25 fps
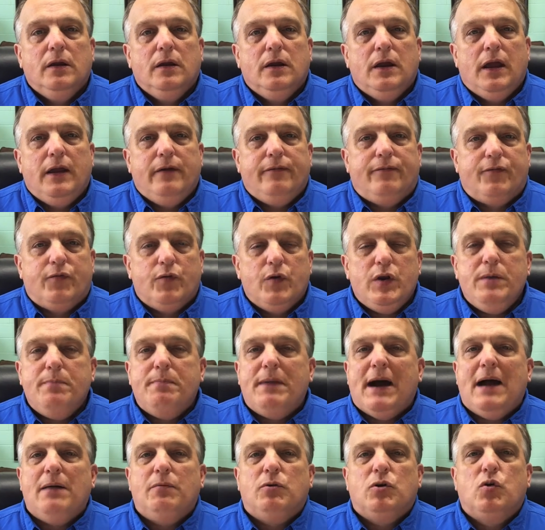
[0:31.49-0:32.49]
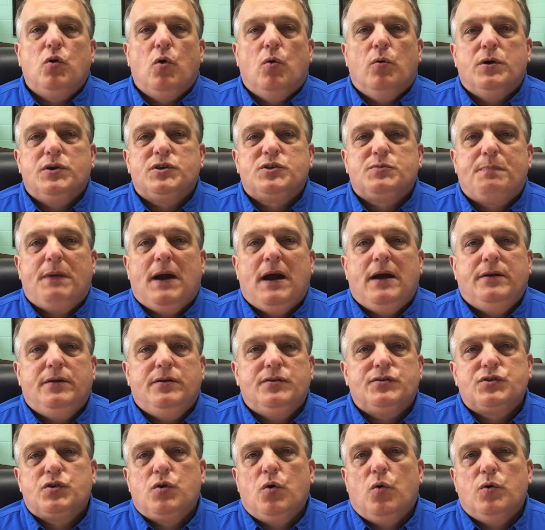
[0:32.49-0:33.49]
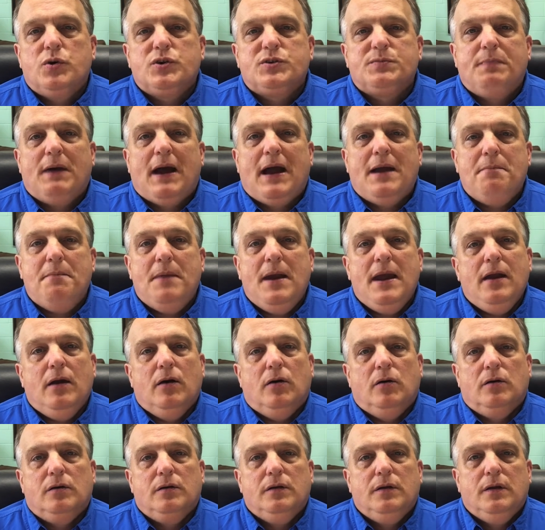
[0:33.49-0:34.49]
a free Bible correspondence course by mail.